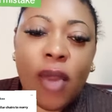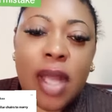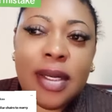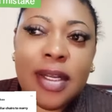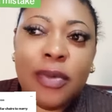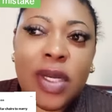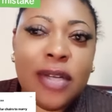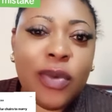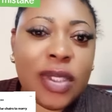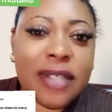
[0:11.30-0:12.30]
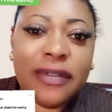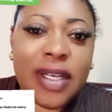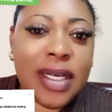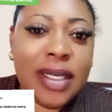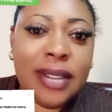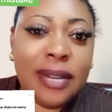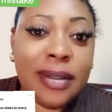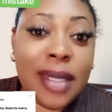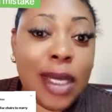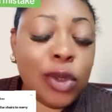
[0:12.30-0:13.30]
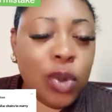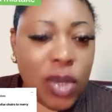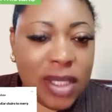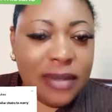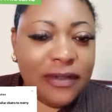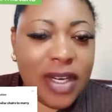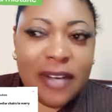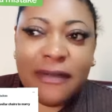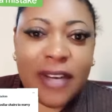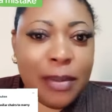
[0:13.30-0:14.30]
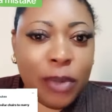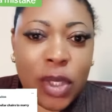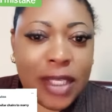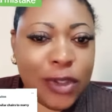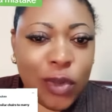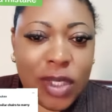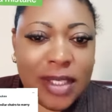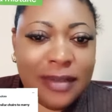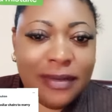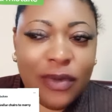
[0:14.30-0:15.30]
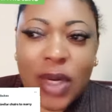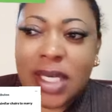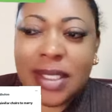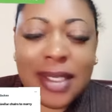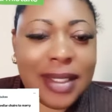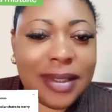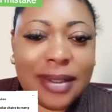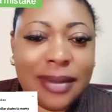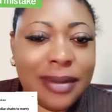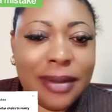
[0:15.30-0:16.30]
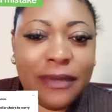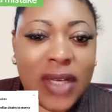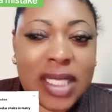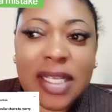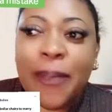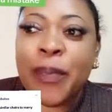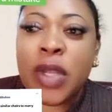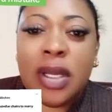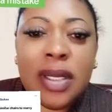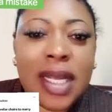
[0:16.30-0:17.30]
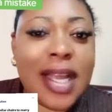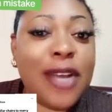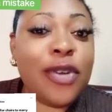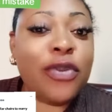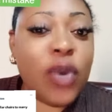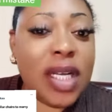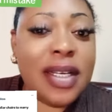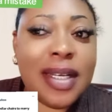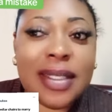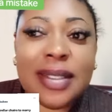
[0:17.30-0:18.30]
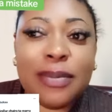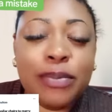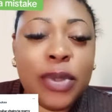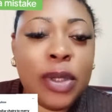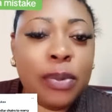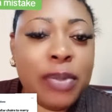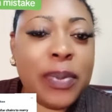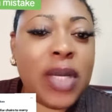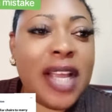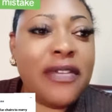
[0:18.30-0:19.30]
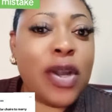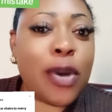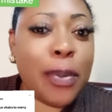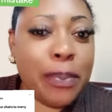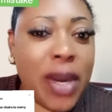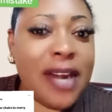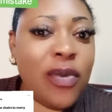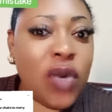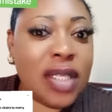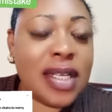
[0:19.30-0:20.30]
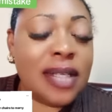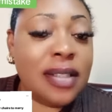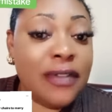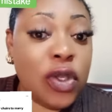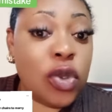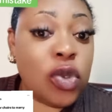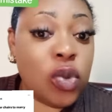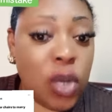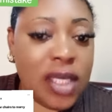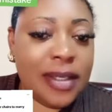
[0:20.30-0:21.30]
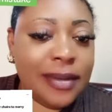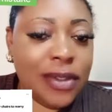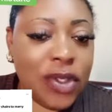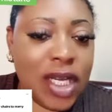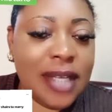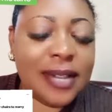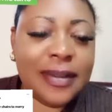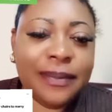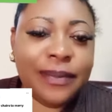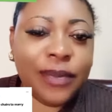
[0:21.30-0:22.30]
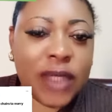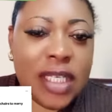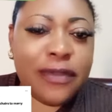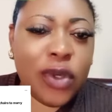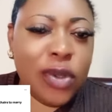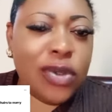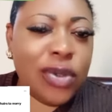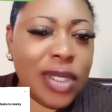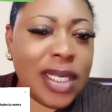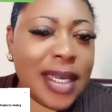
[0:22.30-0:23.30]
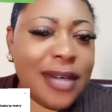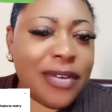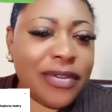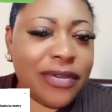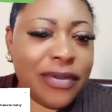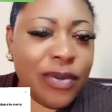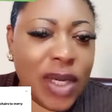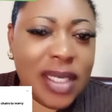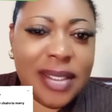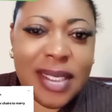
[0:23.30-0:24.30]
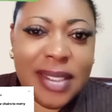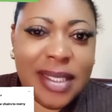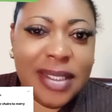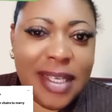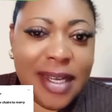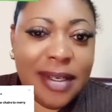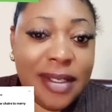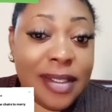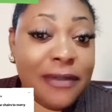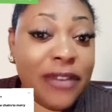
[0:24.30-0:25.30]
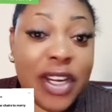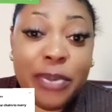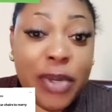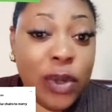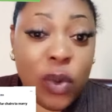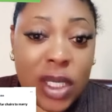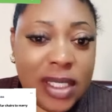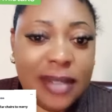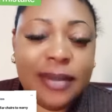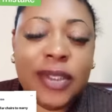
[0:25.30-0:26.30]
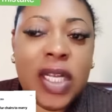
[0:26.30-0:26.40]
And the wedding was a very loud wedding, very flamboyant wedding. Wedding that, in fact, the kind of wedding that people are even comparing with Davido's wedding you get, is for you to know the kind of wedding they did here. It's a very big wedding.